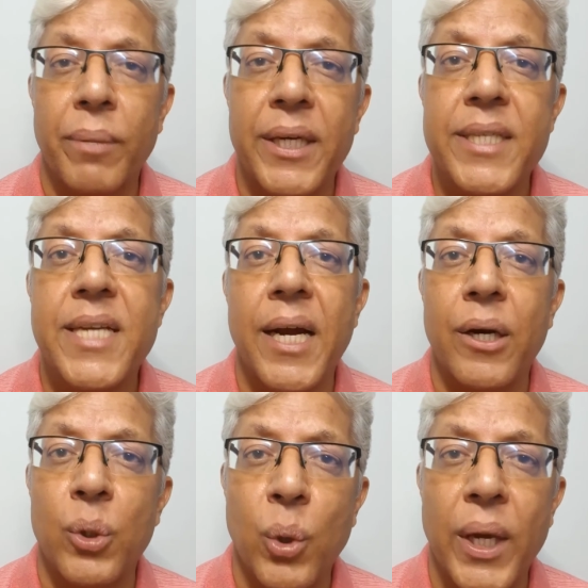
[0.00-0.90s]
players had
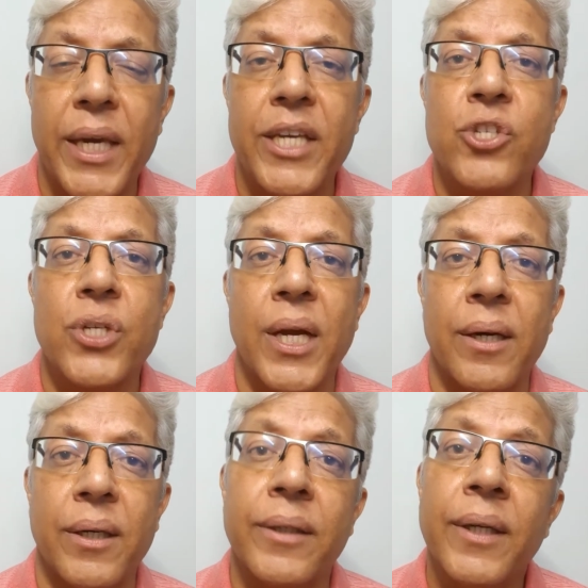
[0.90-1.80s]
a rook each
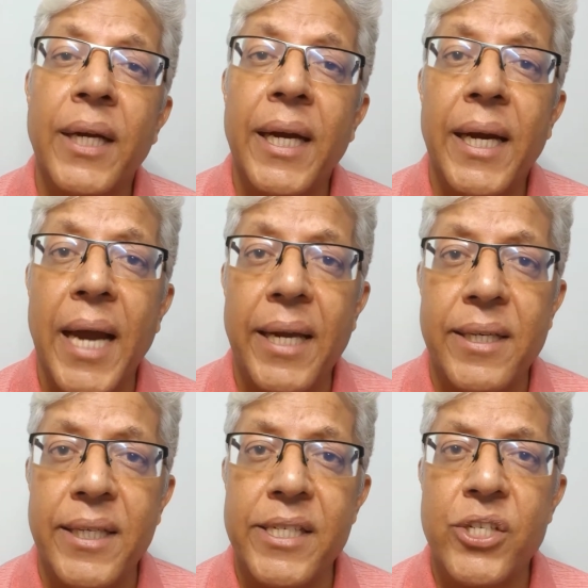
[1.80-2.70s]
and a knight
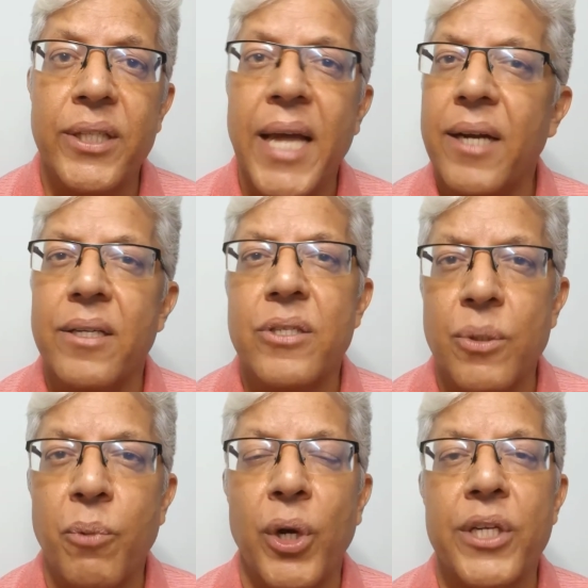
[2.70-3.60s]
each, and that is
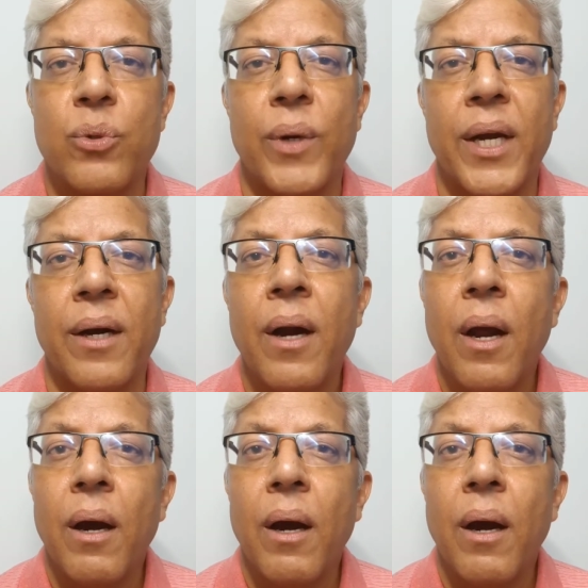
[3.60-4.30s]
the point where